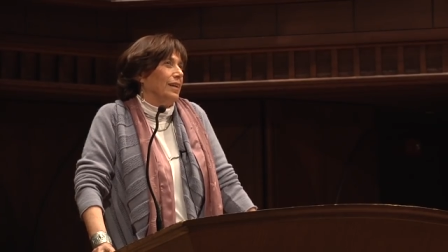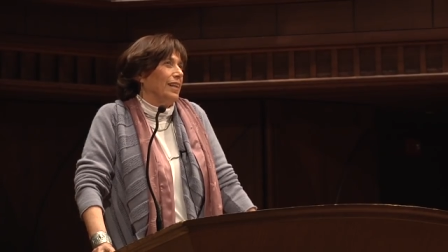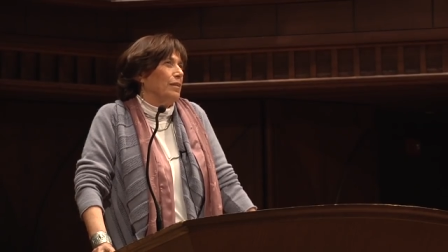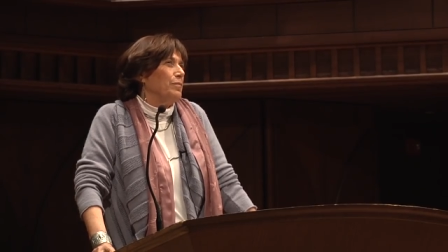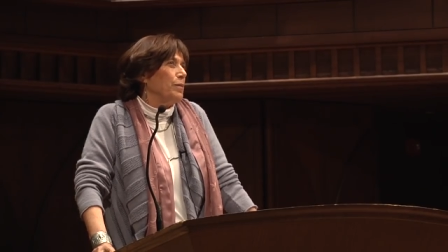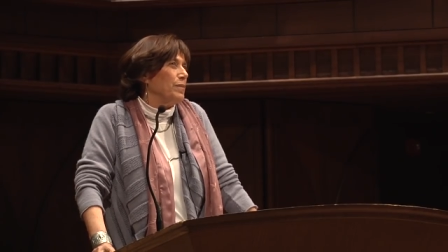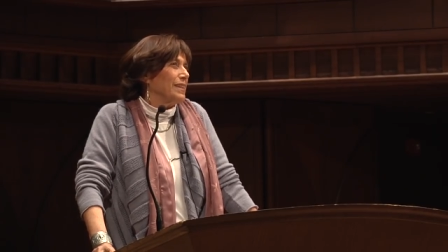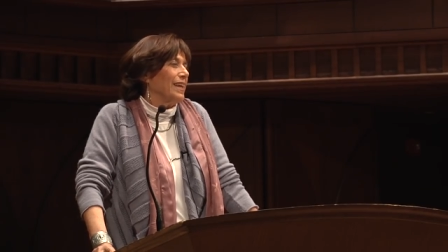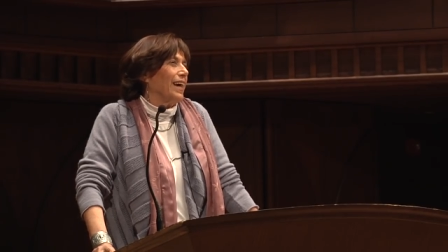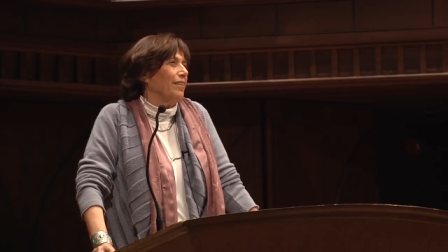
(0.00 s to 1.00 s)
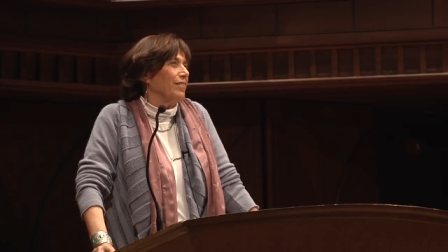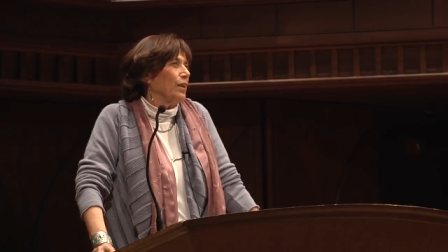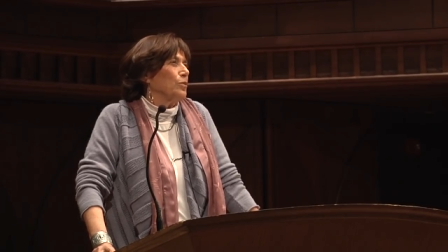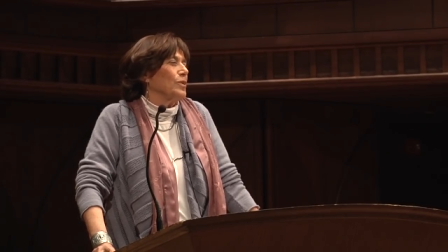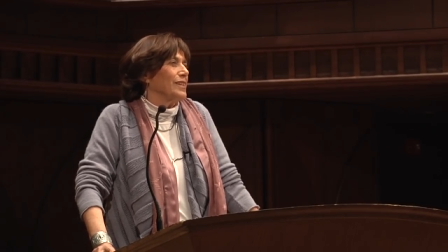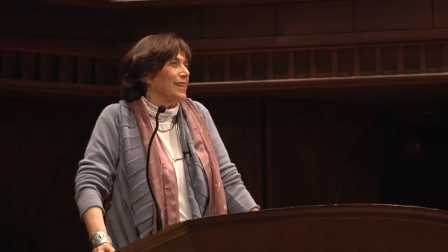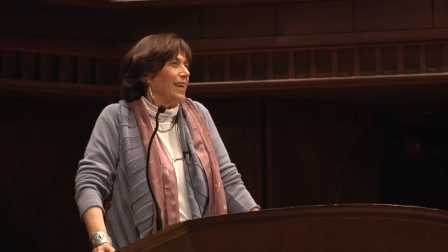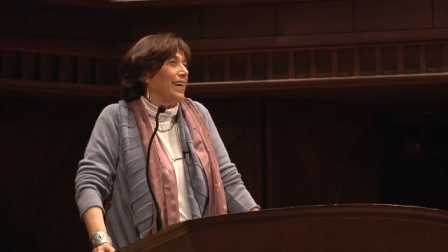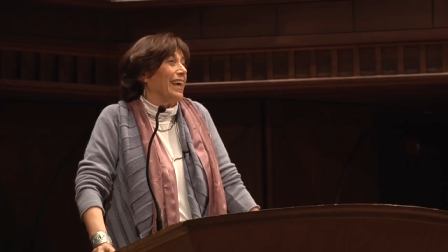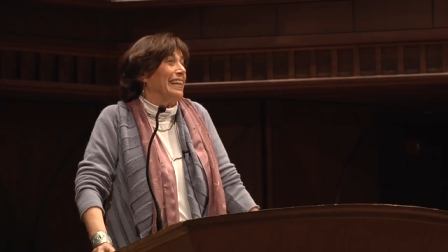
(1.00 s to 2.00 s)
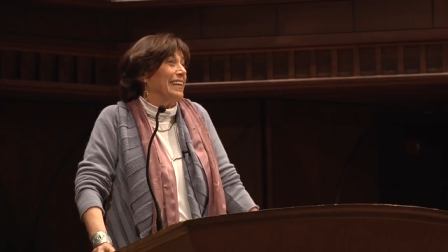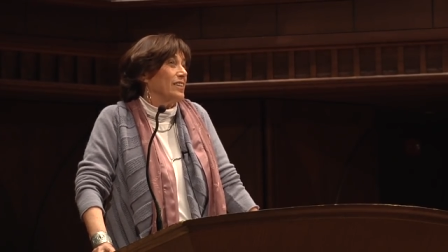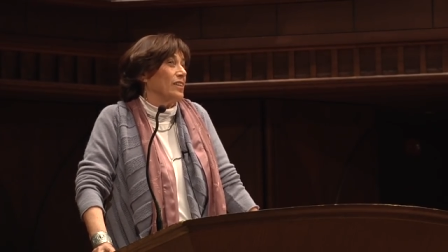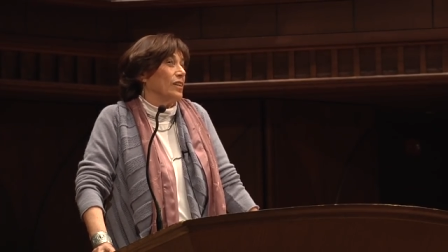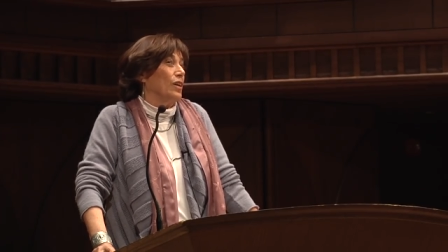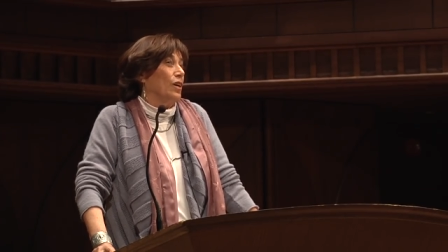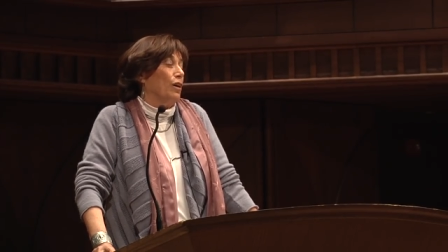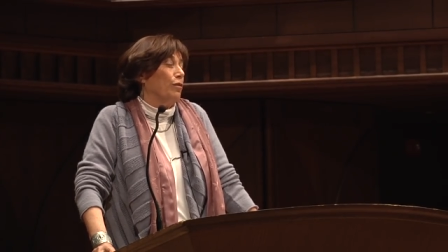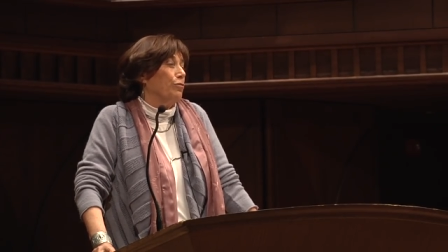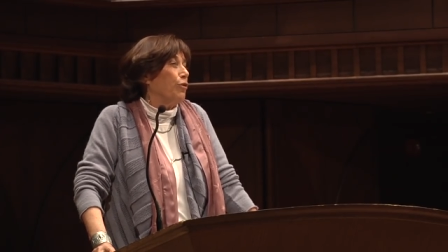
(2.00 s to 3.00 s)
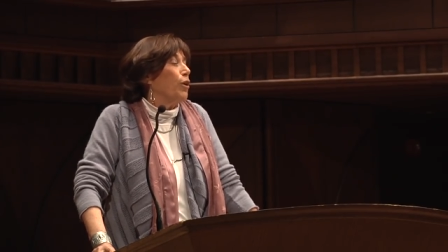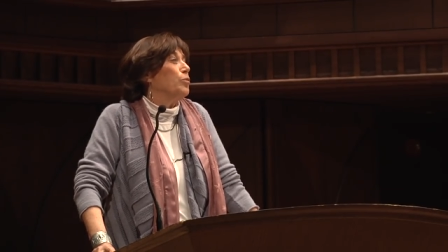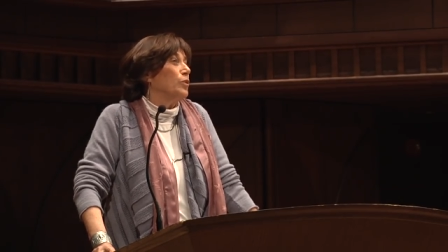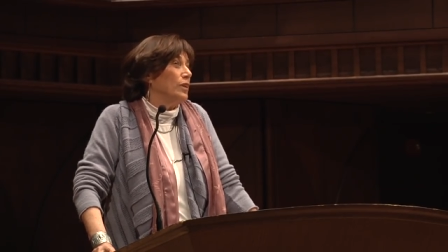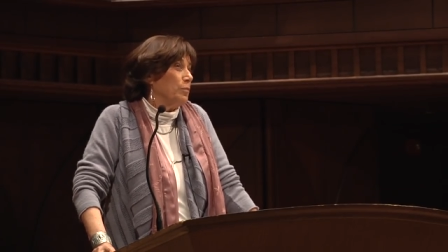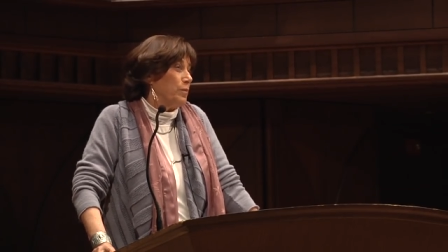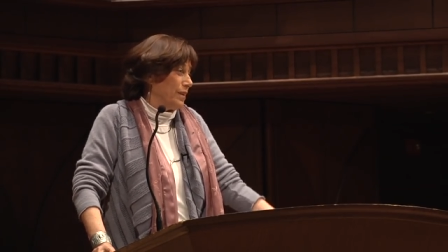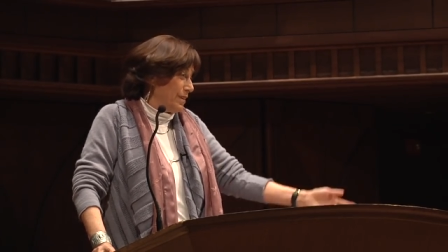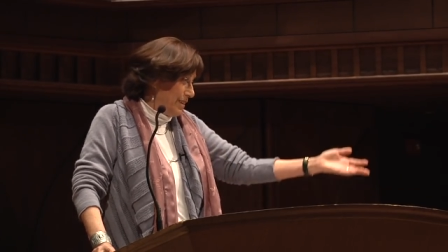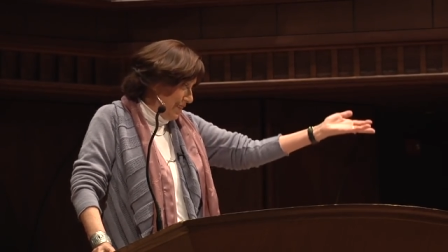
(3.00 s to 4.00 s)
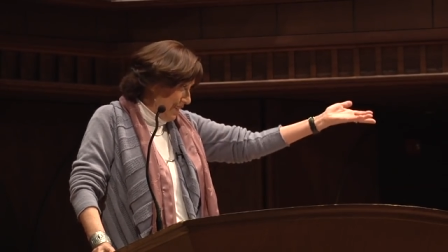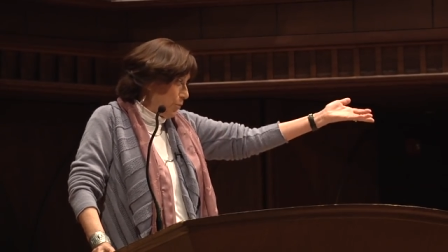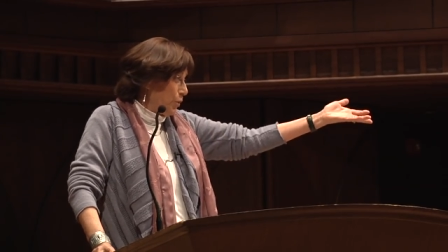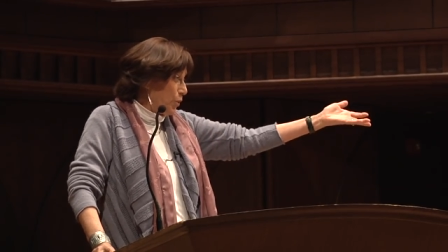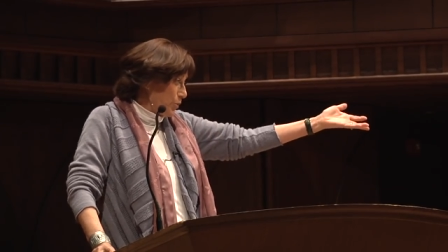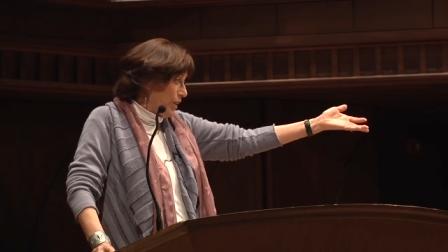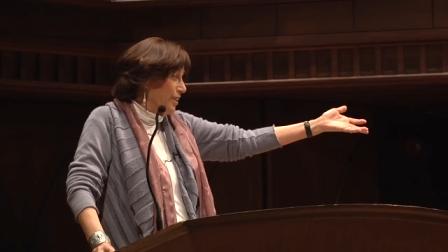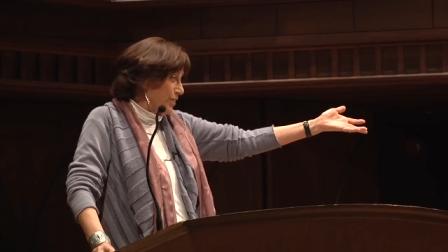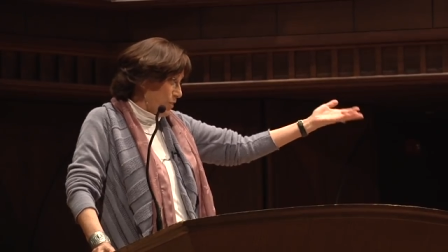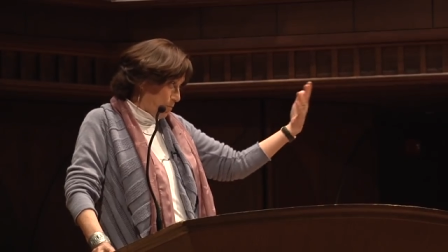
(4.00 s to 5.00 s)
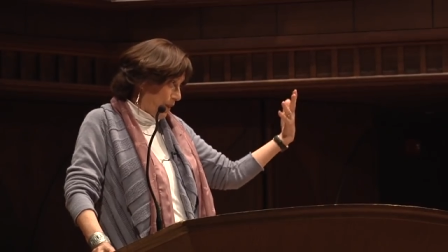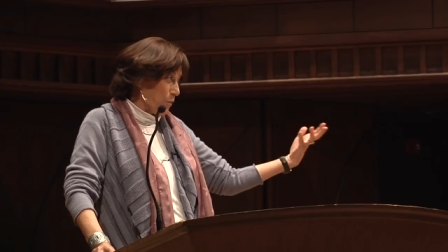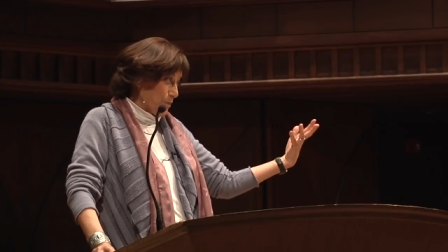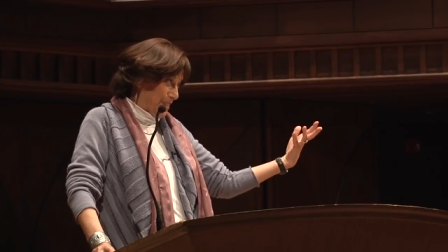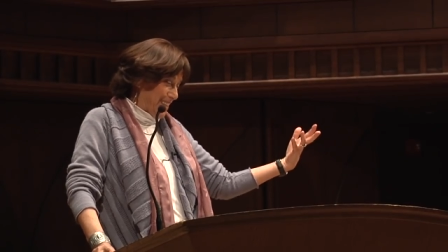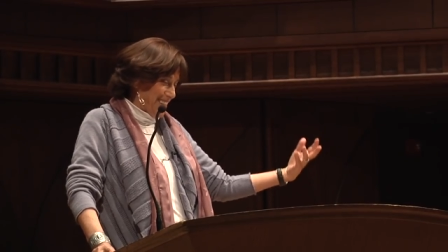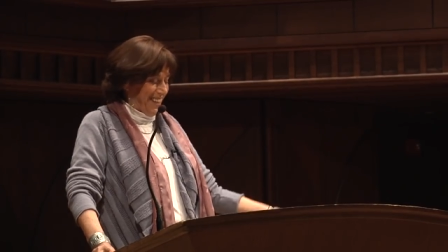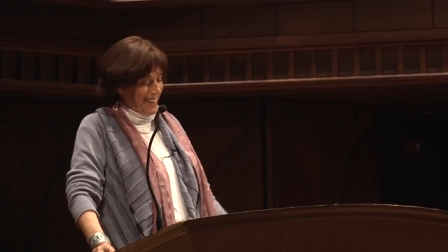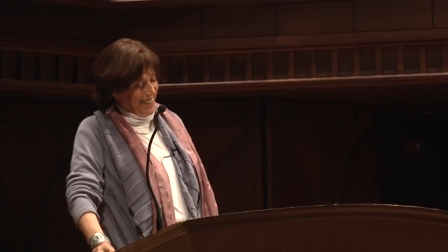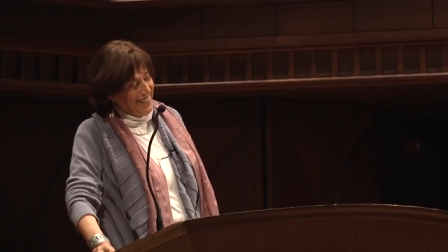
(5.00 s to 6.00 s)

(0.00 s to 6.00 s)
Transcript: that made me say, I've got to stay and listen far more deeply. There were no tunnels, but I was listening.